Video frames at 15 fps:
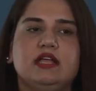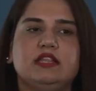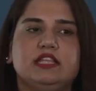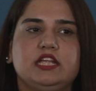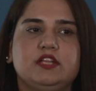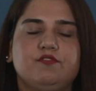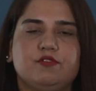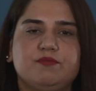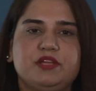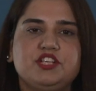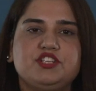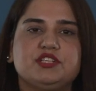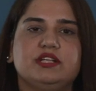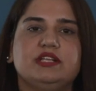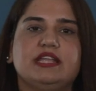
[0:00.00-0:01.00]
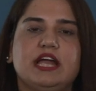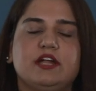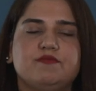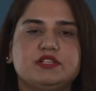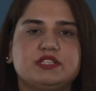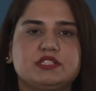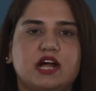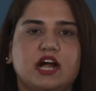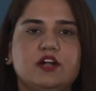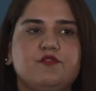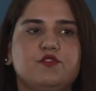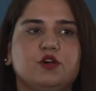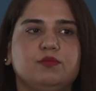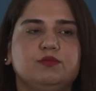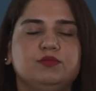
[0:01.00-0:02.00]
the information that we start
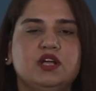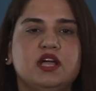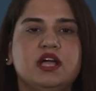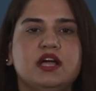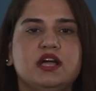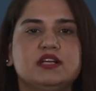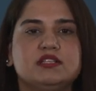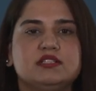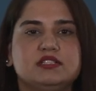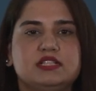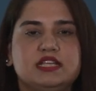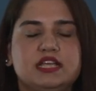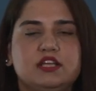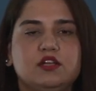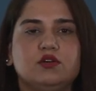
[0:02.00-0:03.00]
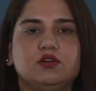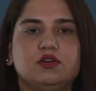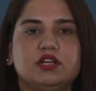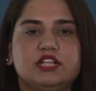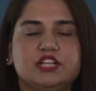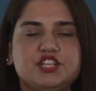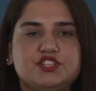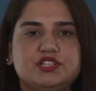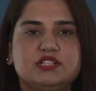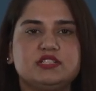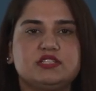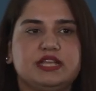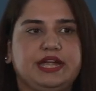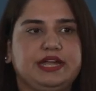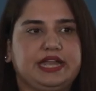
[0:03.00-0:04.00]
from the initial
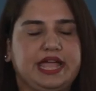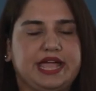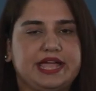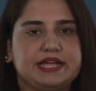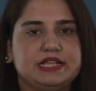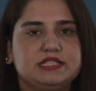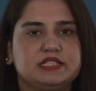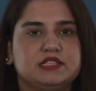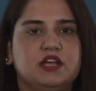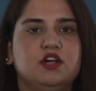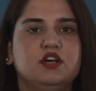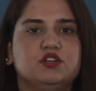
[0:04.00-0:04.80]
state S.